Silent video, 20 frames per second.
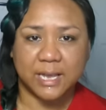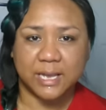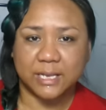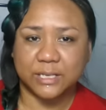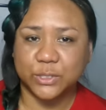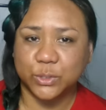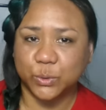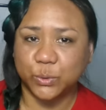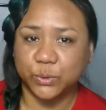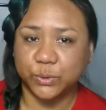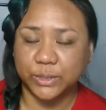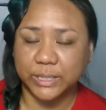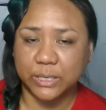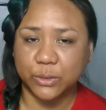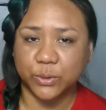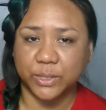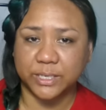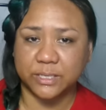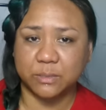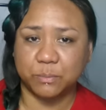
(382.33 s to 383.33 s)
It's only
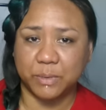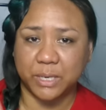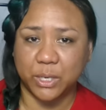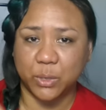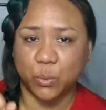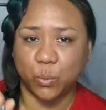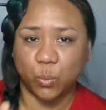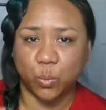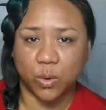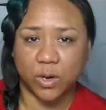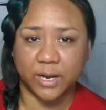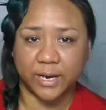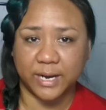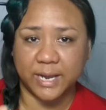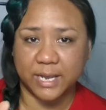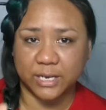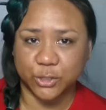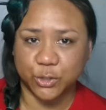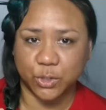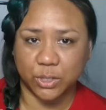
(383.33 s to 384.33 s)
going to be one
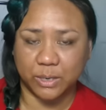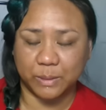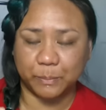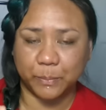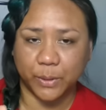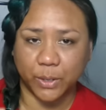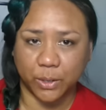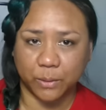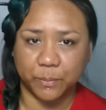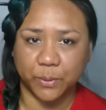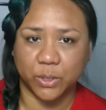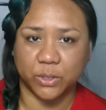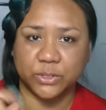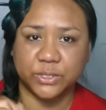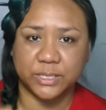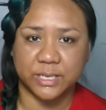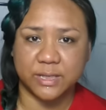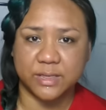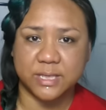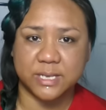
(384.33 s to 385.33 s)
entry per
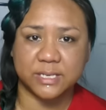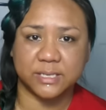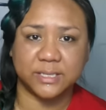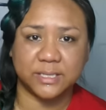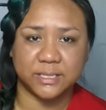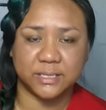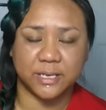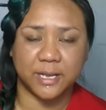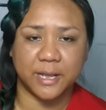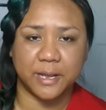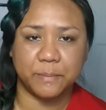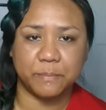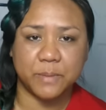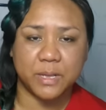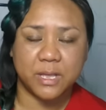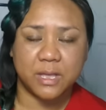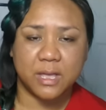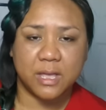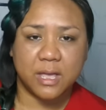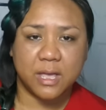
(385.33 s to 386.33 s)
person this time.
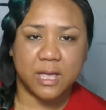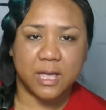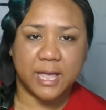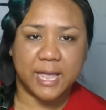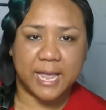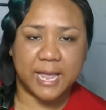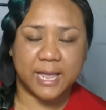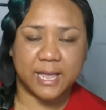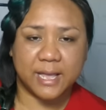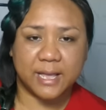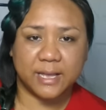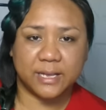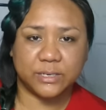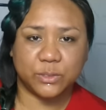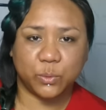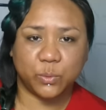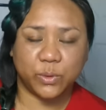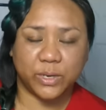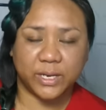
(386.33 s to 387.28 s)
And